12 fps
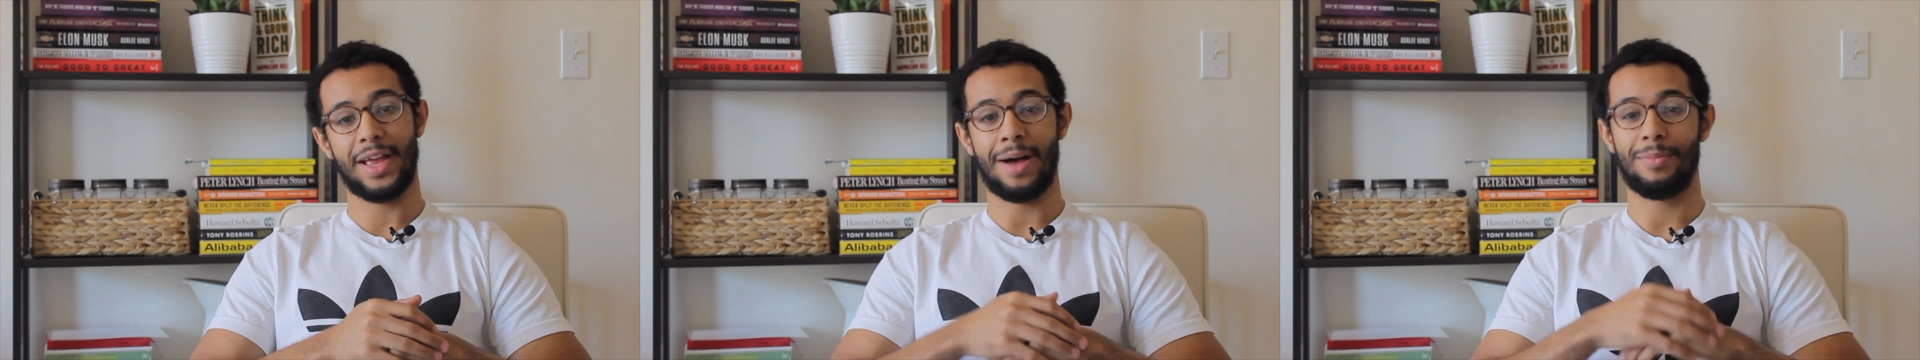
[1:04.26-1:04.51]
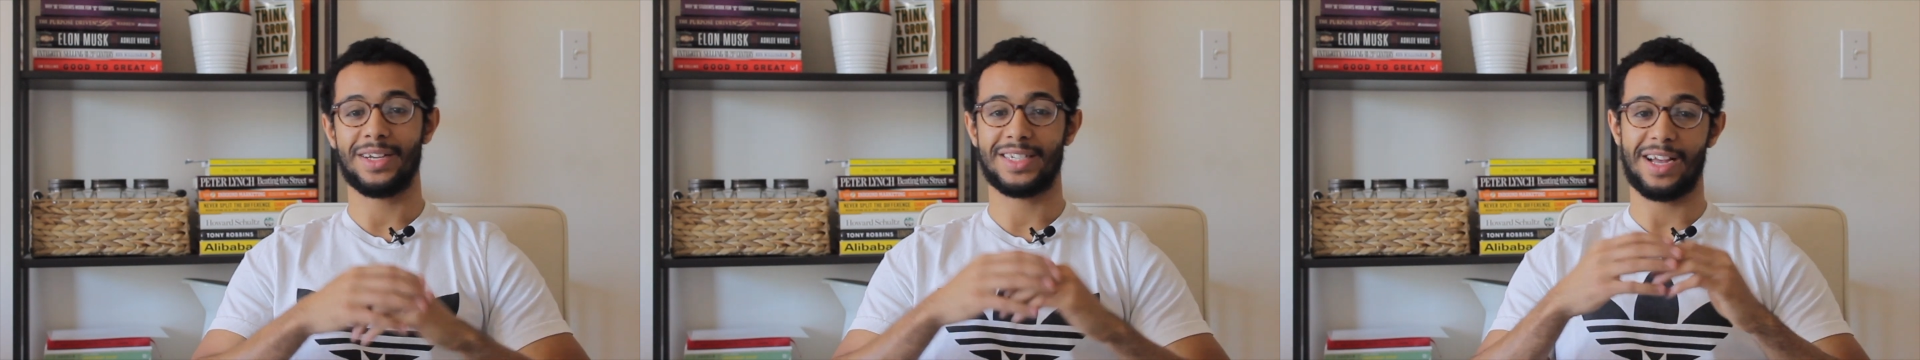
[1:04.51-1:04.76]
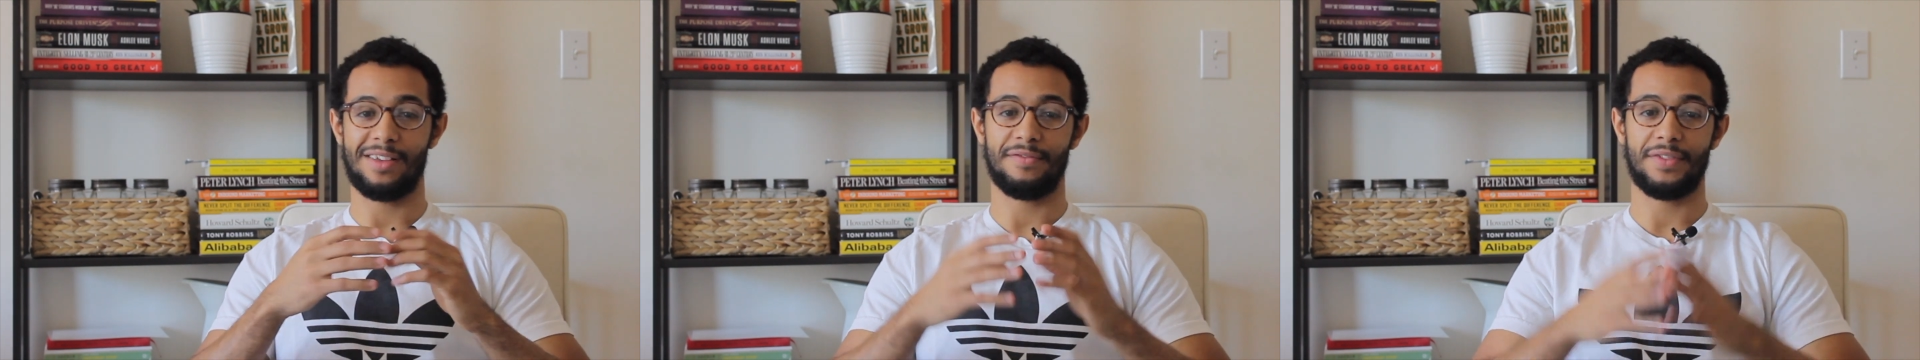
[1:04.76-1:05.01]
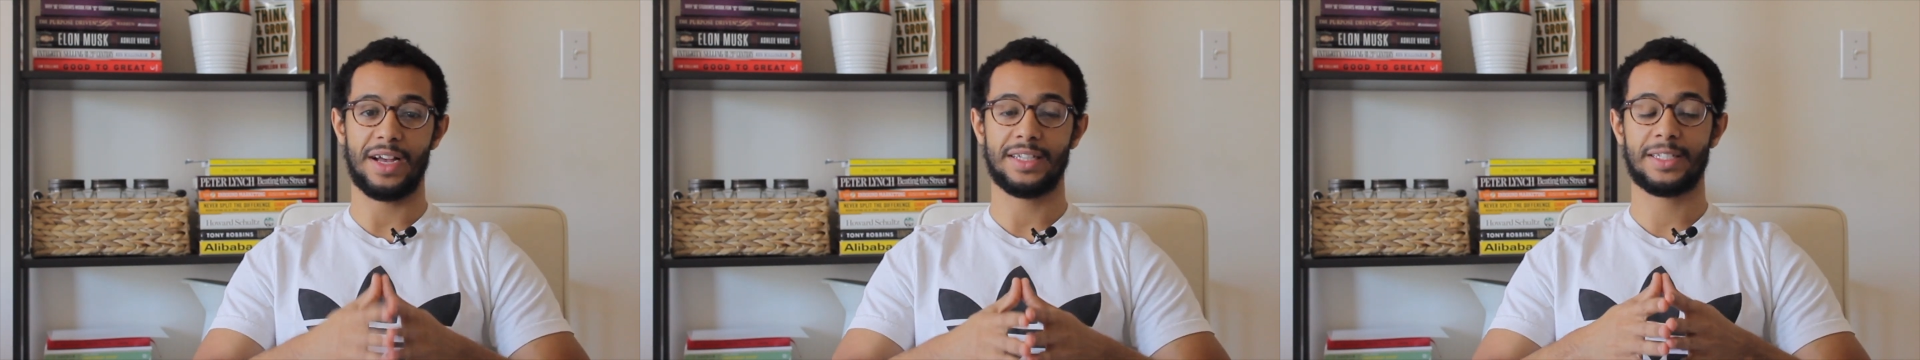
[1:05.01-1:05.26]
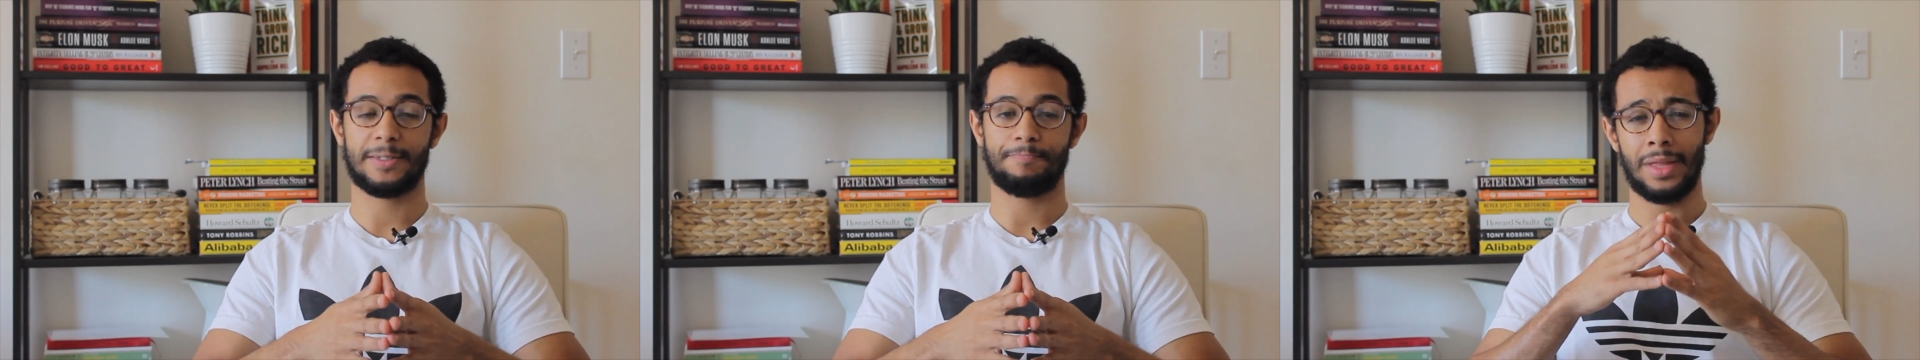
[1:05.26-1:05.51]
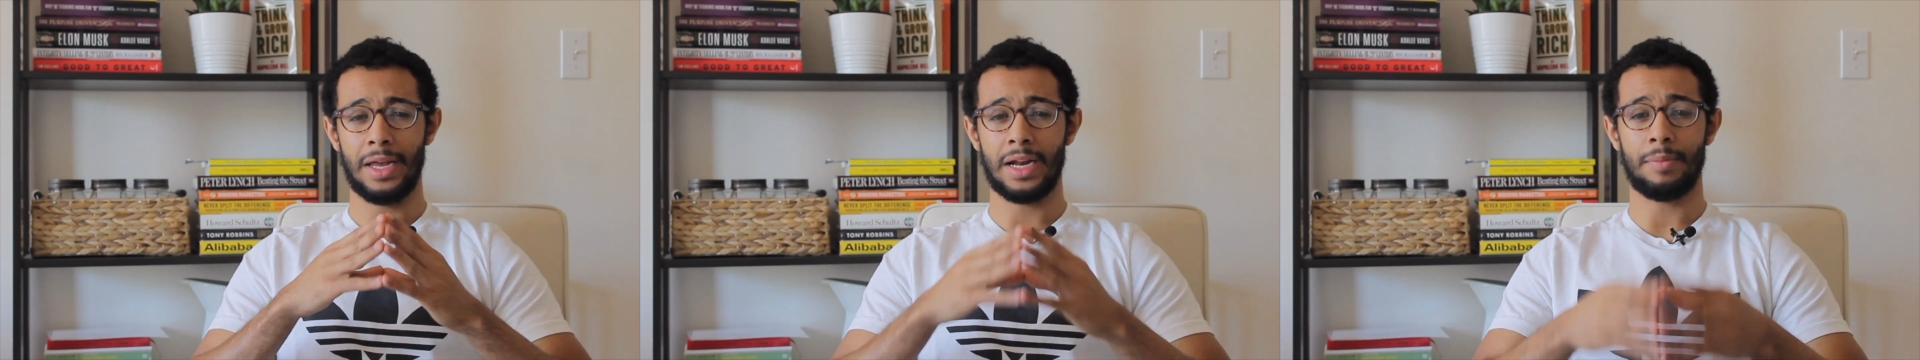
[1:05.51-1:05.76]
how much I invest,
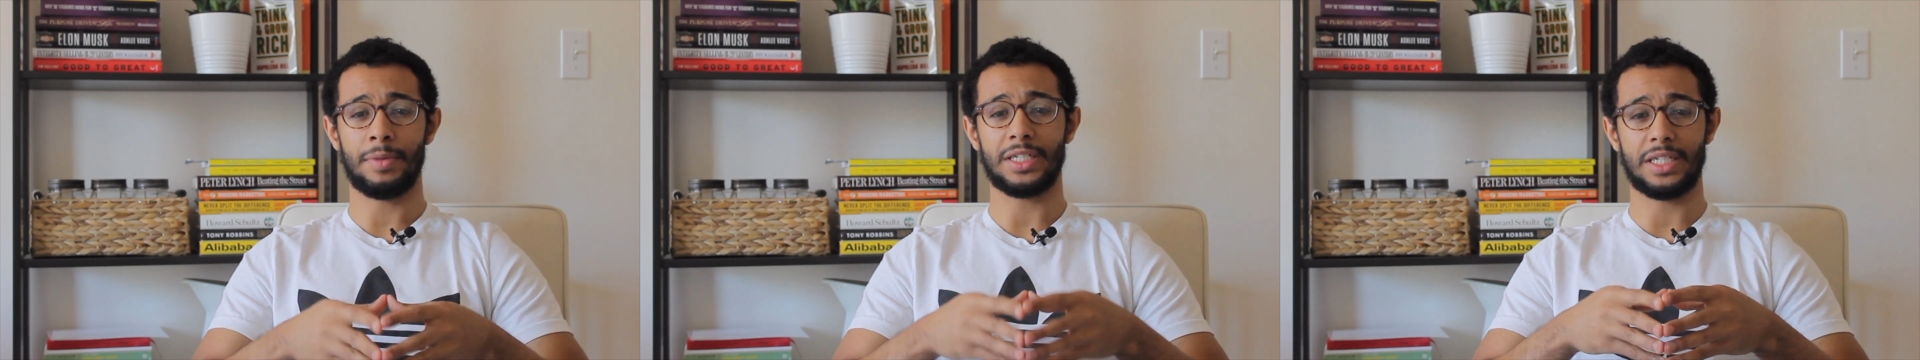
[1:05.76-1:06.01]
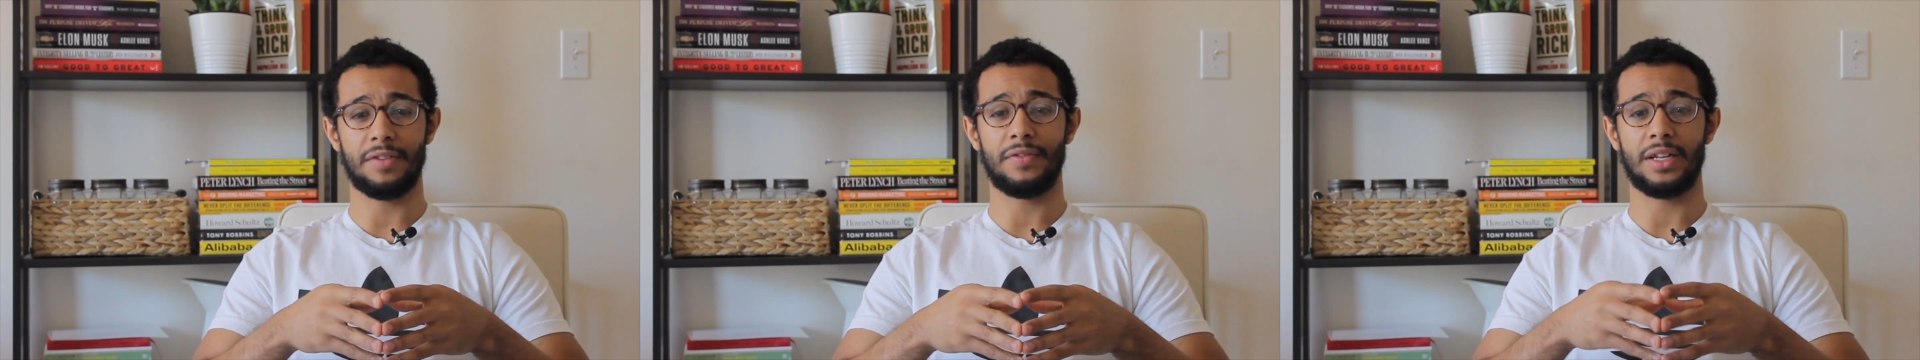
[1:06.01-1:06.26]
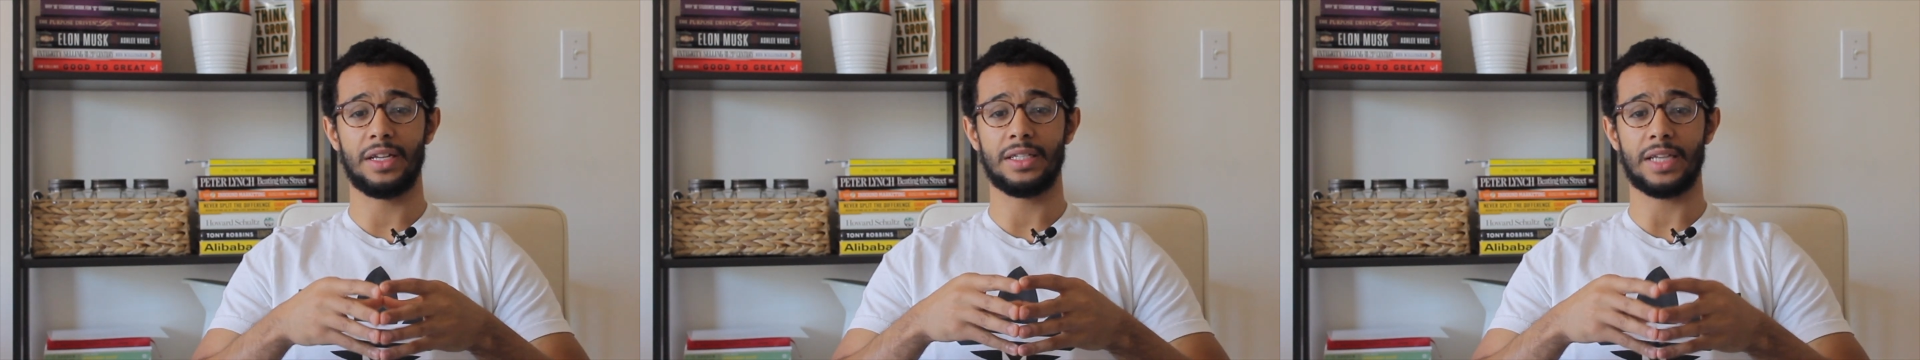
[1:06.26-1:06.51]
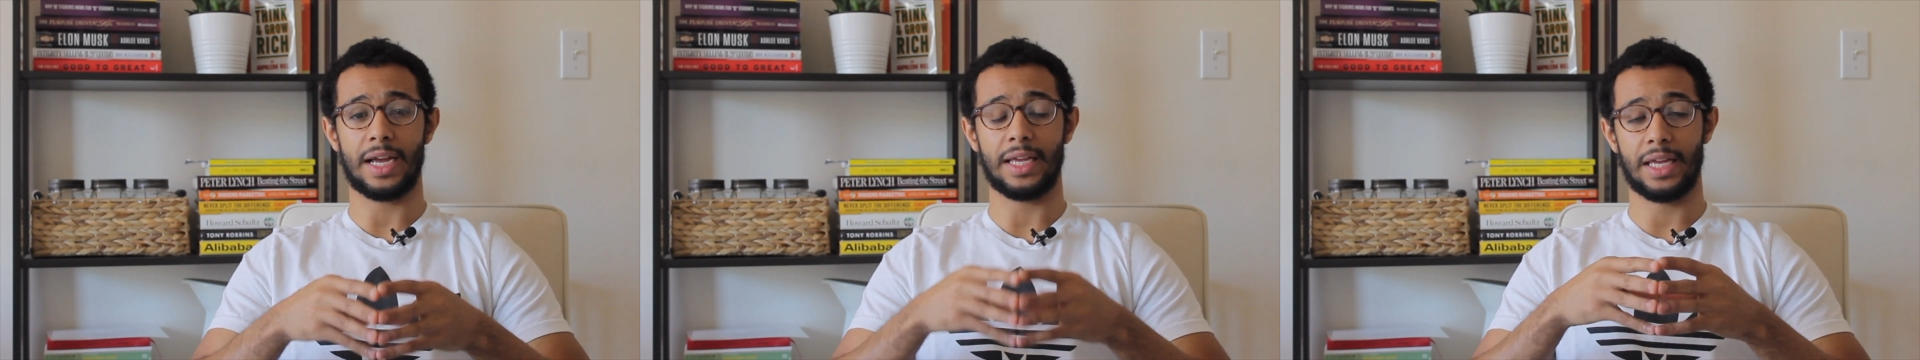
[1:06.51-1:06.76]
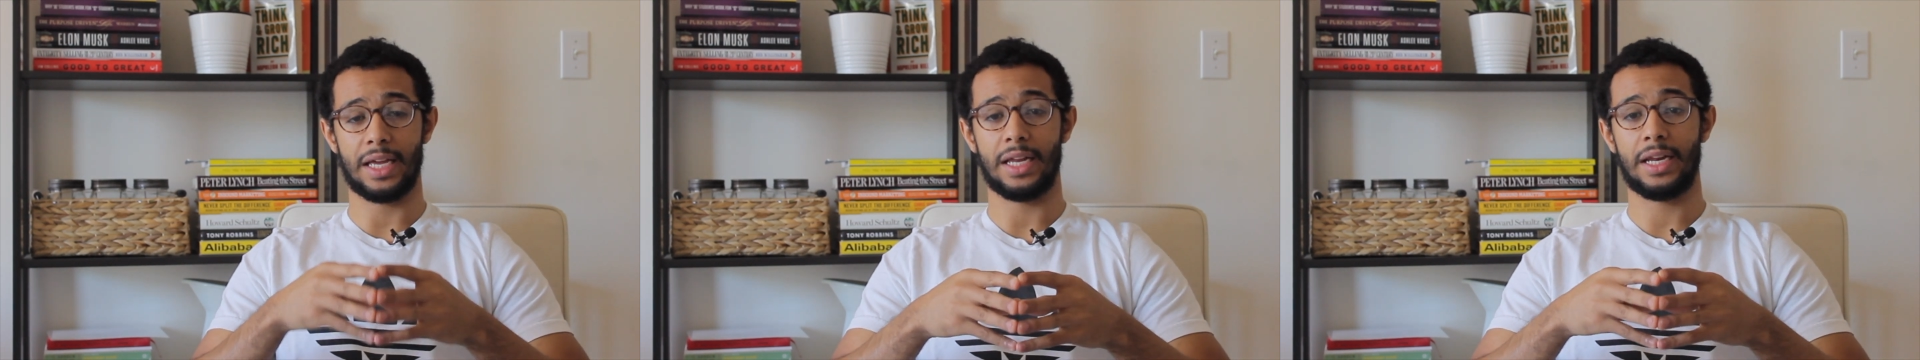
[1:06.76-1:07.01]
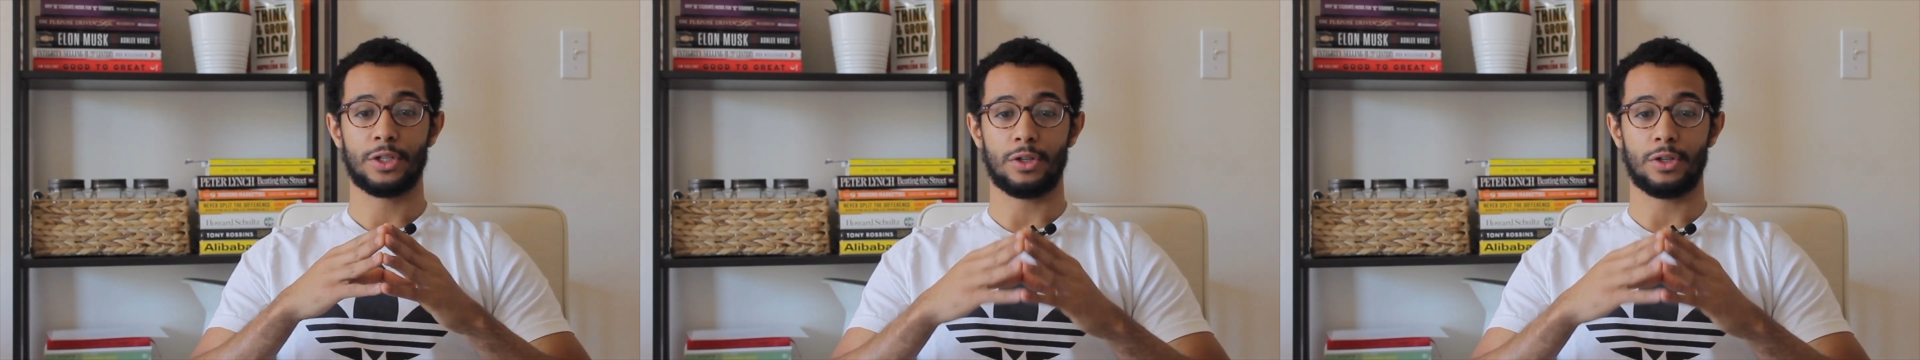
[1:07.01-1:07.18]
and how much dividends I get.